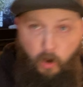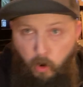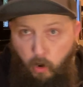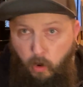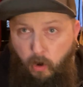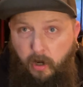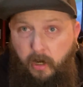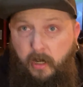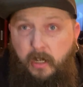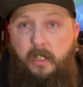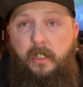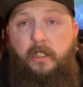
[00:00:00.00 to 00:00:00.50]

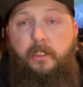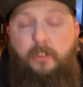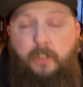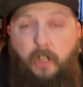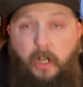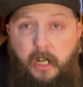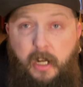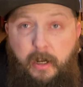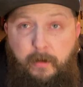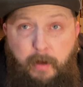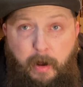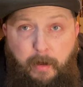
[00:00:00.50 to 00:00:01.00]
Or
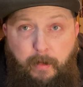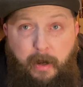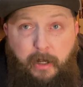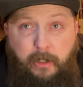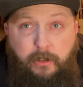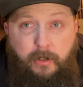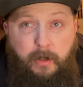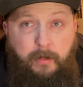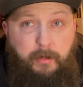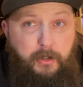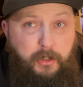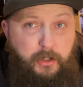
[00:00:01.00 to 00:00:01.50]
talking about my
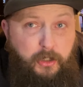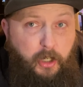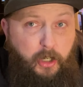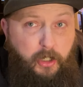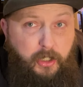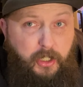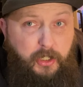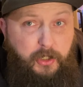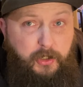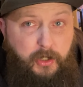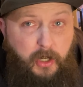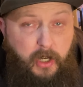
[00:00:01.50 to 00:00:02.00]
trip to
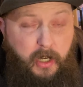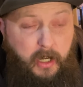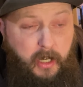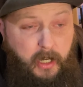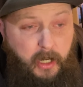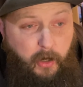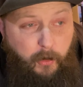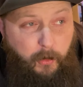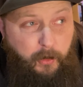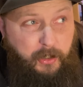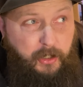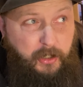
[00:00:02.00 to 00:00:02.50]
Sturgis,
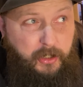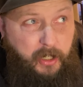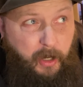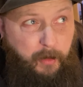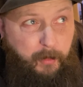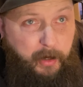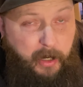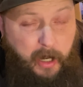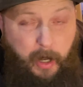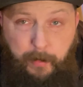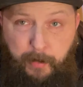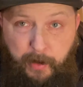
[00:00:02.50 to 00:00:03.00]
which is
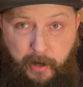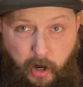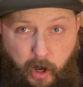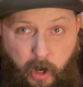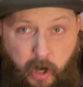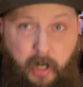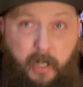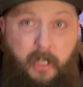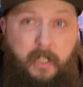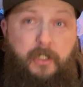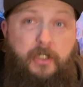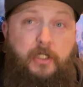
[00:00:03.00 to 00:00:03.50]
coming up in
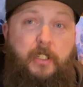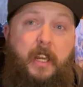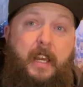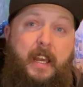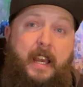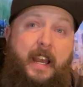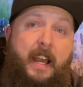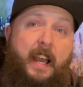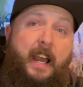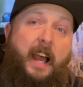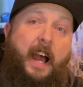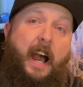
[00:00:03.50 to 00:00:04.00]
August.
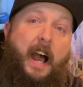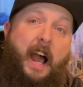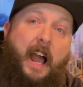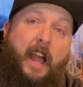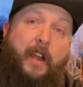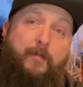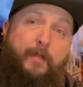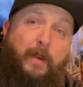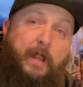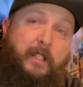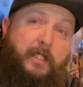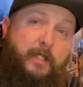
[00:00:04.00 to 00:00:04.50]

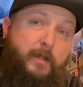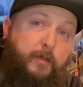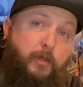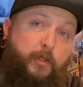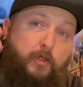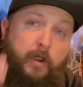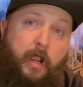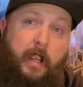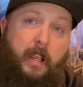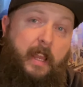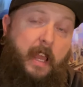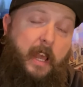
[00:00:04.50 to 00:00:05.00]
I've made some
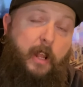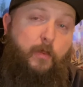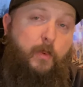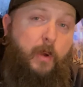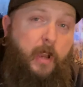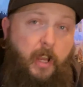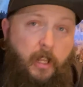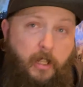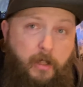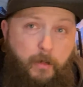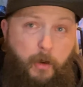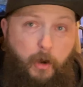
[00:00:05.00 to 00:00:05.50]
great headway
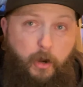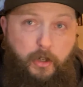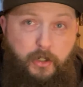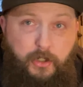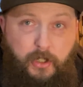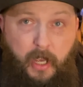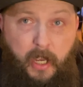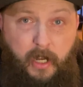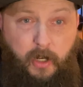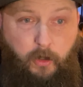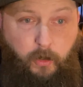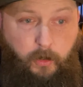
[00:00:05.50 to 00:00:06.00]
on the
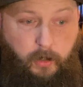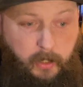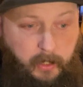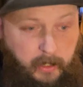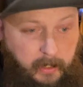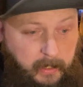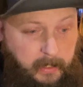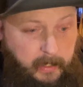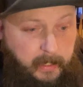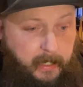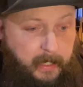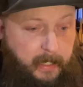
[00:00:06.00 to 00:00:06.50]
motorcycle.
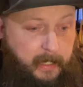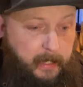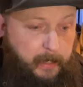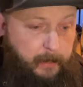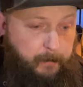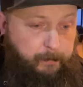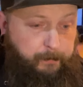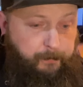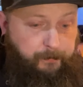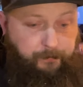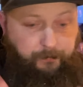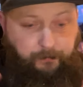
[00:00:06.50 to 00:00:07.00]

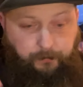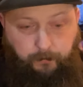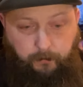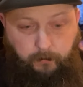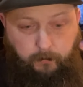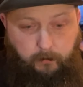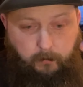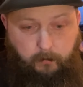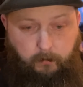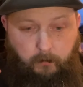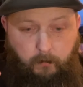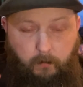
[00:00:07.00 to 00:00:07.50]
Um,
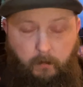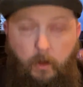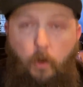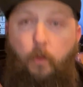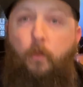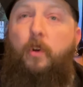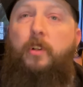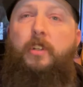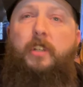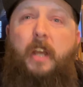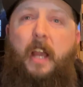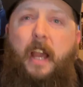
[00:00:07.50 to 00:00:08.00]

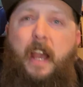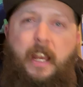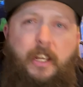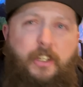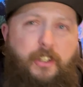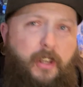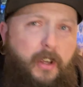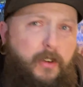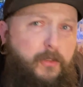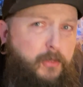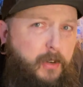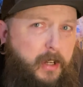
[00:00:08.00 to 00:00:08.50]
which I
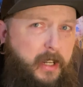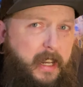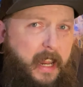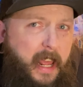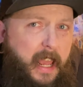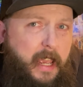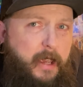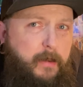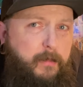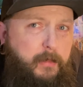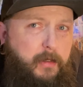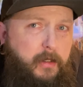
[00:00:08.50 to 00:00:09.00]
actually have
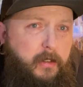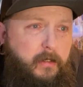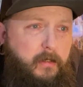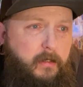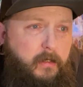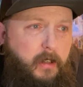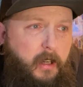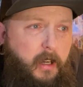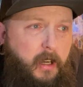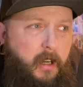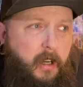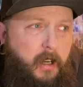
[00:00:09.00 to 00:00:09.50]
renamed
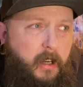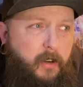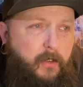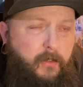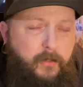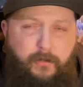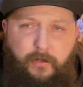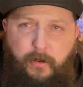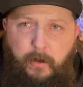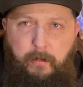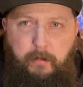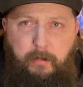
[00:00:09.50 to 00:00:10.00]
uh,
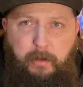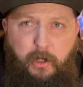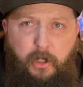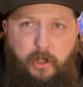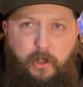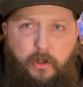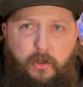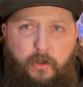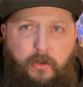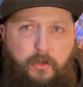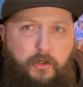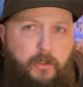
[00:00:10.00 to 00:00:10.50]
from
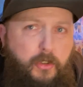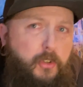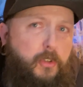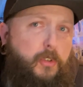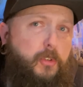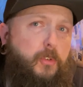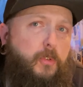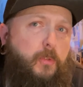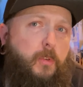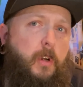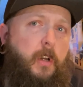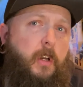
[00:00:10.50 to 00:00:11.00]
blue
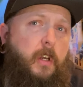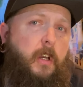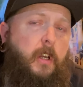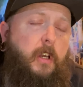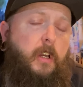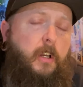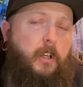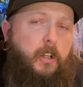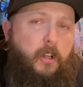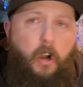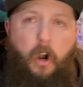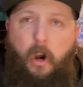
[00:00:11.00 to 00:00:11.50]
to
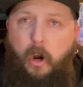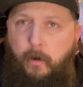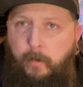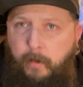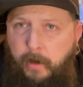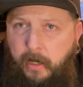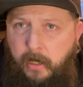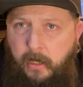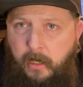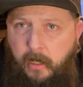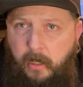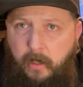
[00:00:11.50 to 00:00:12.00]

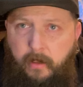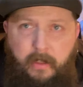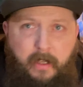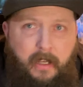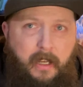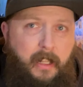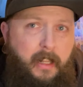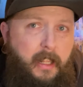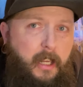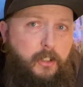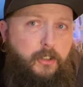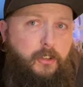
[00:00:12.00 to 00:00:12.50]
Carmen the
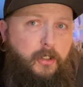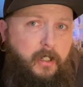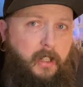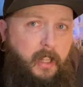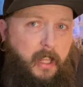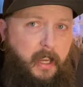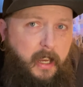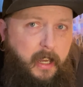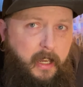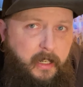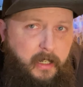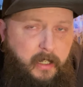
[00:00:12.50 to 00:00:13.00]
Electra
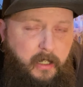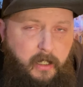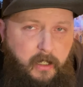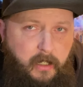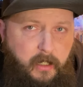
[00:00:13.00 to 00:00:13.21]
Glide.